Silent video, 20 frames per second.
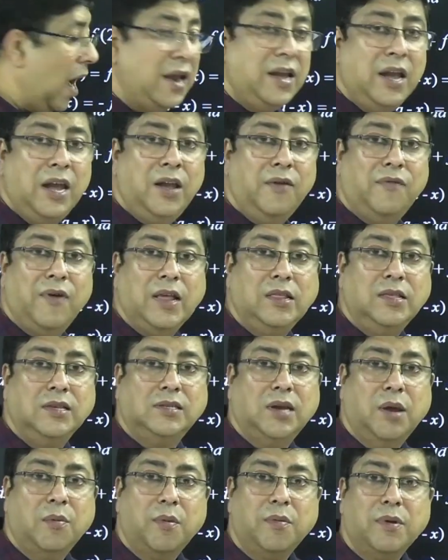identify
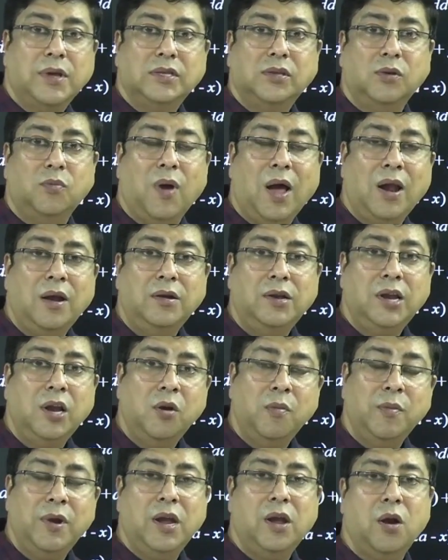this type of cases, one
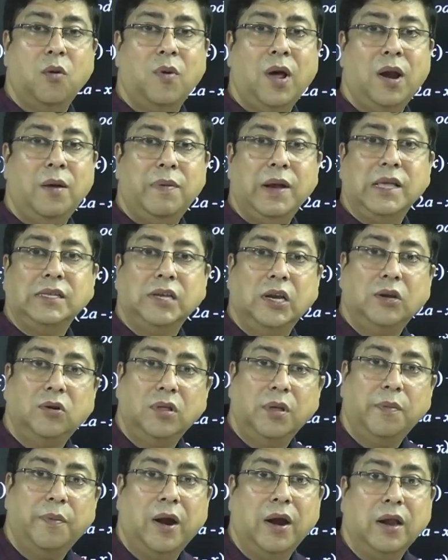denominator 1 plus a to
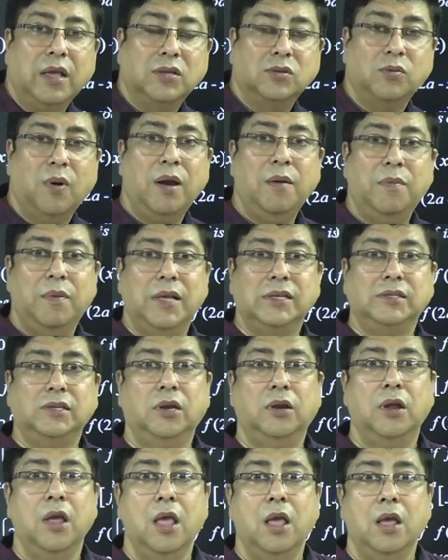the power x, 1 plus
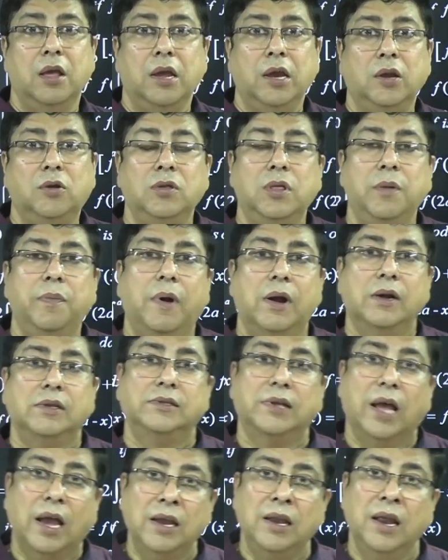e to the power
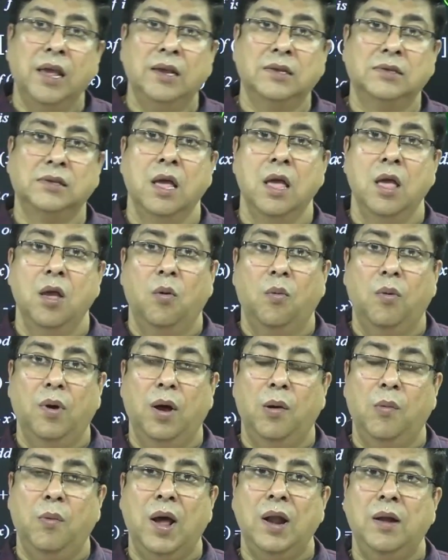sin x,
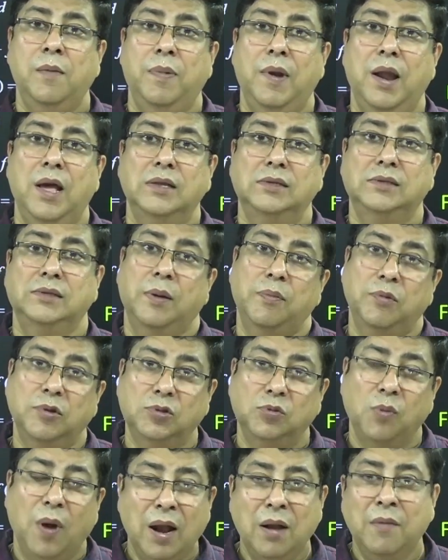1 plus
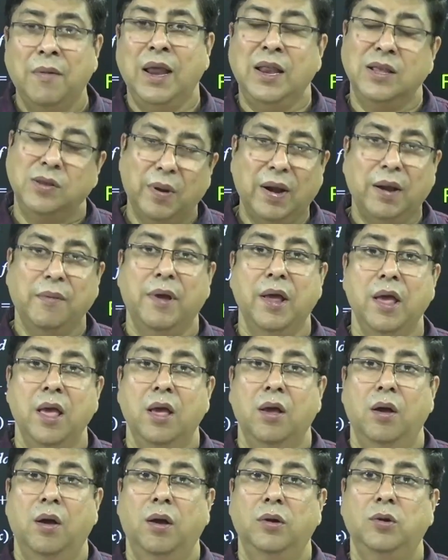suppose 1 minus whatever,
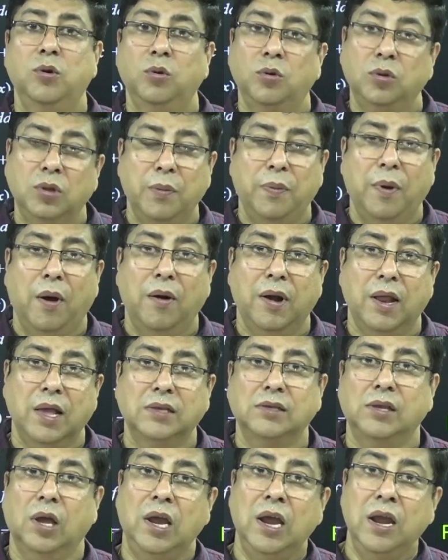2 to the power
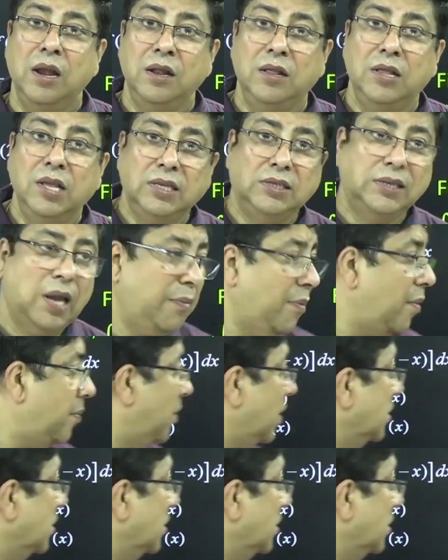x. In this type of